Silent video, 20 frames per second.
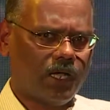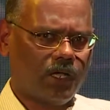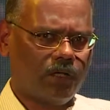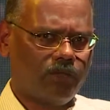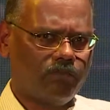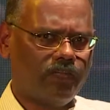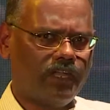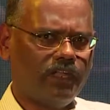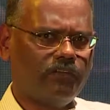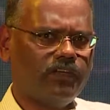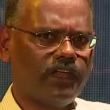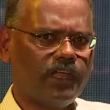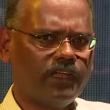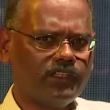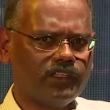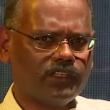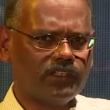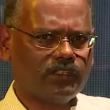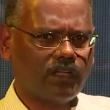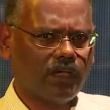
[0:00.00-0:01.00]
Whenever
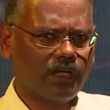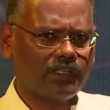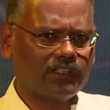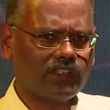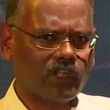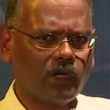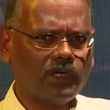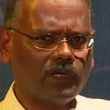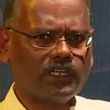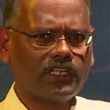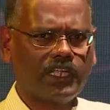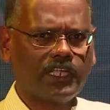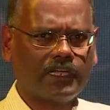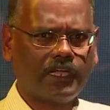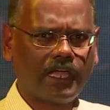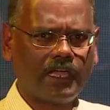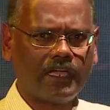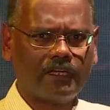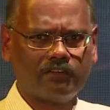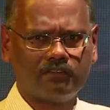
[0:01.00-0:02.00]
I thought that
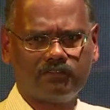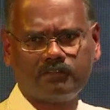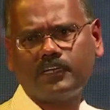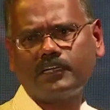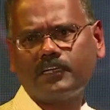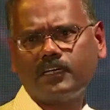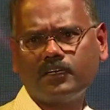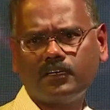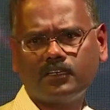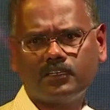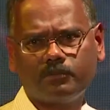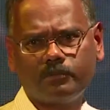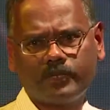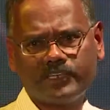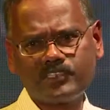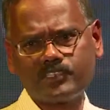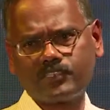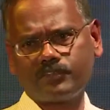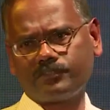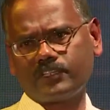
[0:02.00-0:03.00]
I have attended the
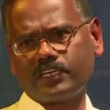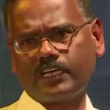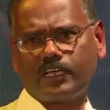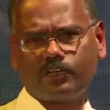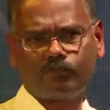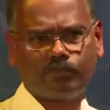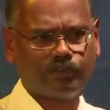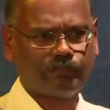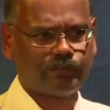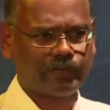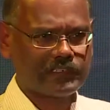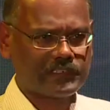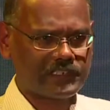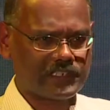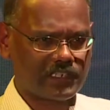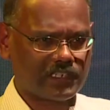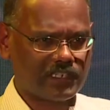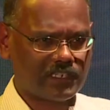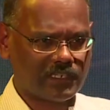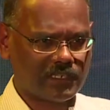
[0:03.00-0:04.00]
best of the annual
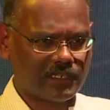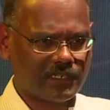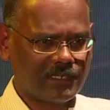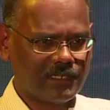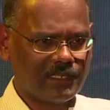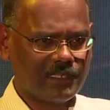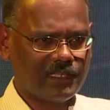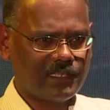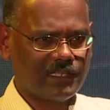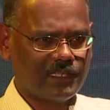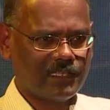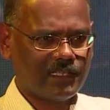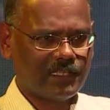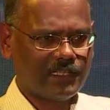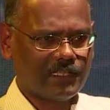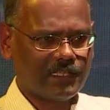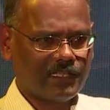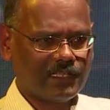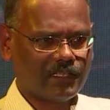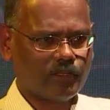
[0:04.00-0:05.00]
function,
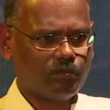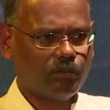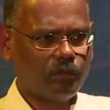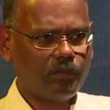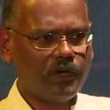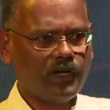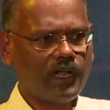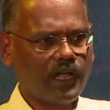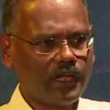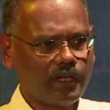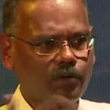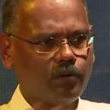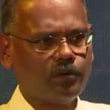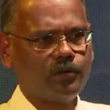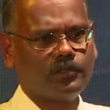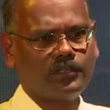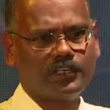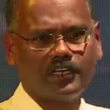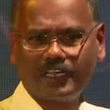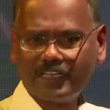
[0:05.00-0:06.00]
the moment I go to
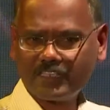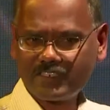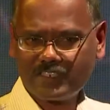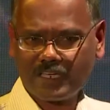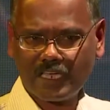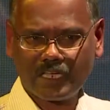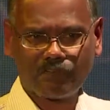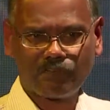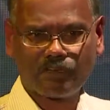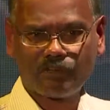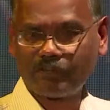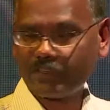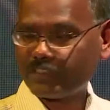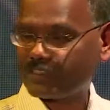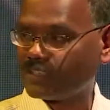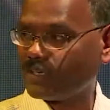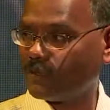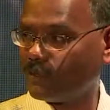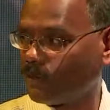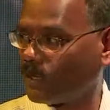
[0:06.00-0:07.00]
the next annual
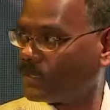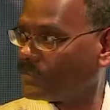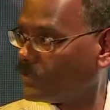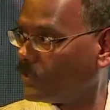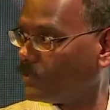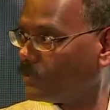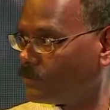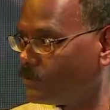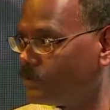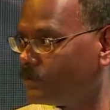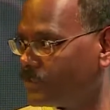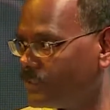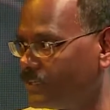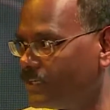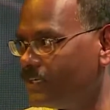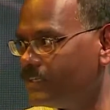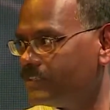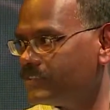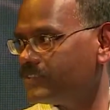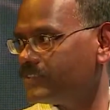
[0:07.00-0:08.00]
function, I thought, here
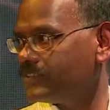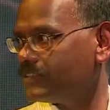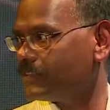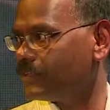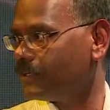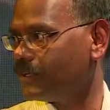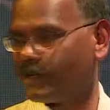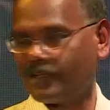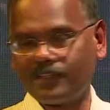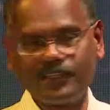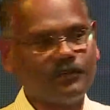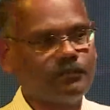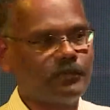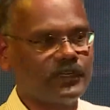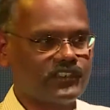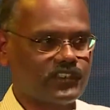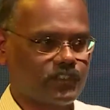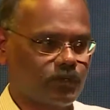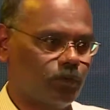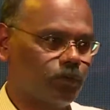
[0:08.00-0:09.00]
is another
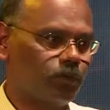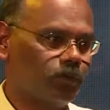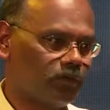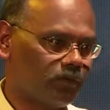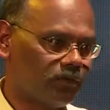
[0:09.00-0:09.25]
best school.